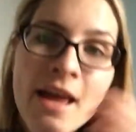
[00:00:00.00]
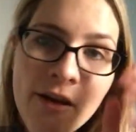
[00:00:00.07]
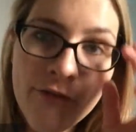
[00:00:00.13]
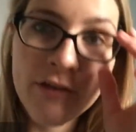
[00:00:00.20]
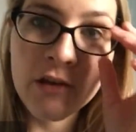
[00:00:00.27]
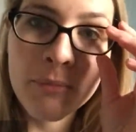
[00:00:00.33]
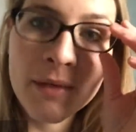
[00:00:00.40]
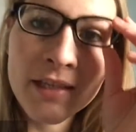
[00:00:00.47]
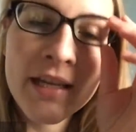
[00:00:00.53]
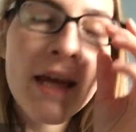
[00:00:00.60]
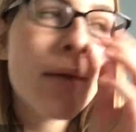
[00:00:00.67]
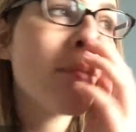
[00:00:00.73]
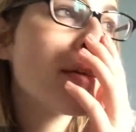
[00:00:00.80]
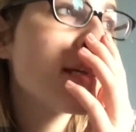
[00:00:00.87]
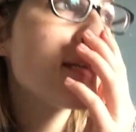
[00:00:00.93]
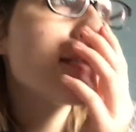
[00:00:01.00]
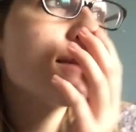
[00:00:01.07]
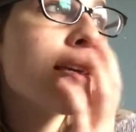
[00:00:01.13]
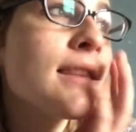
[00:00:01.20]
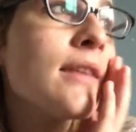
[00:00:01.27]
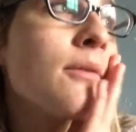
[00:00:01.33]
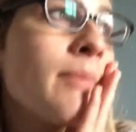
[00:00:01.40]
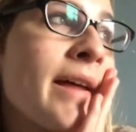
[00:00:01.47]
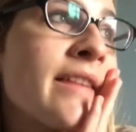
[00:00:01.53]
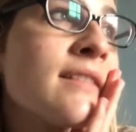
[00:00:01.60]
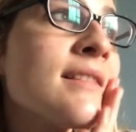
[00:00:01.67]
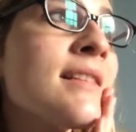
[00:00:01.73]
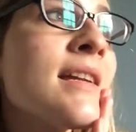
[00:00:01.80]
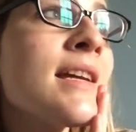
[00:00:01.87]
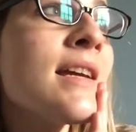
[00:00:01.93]
a filming day because the weather
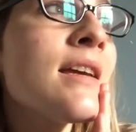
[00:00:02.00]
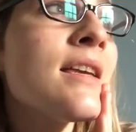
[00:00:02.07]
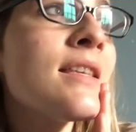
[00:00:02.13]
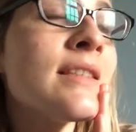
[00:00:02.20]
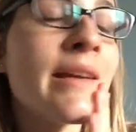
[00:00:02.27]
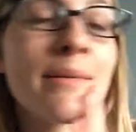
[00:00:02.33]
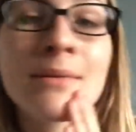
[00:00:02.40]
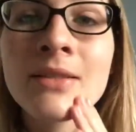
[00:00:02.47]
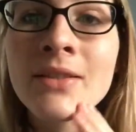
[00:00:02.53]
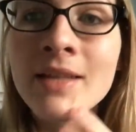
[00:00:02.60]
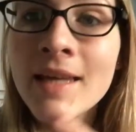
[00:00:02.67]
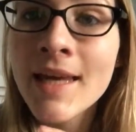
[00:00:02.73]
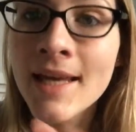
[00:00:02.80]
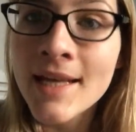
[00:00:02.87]
today is absolutely